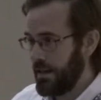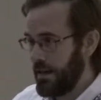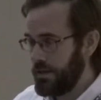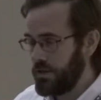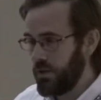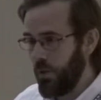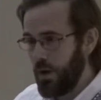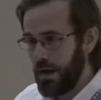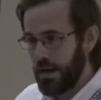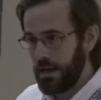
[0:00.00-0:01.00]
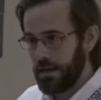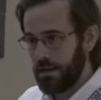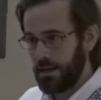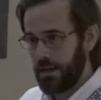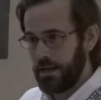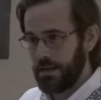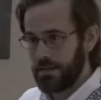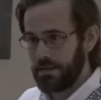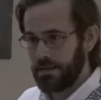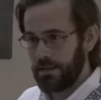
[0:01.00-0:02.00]
a joy that
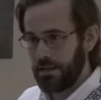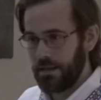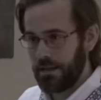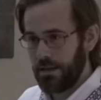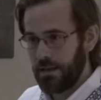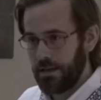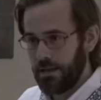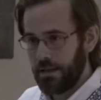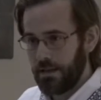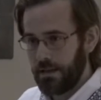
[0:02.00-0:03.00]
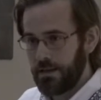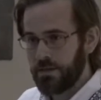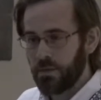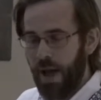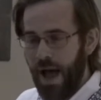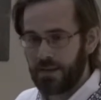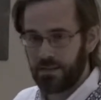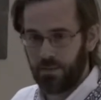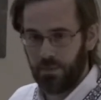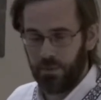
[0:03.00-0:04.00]
is
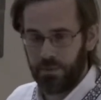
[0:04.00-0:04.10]
insurpassable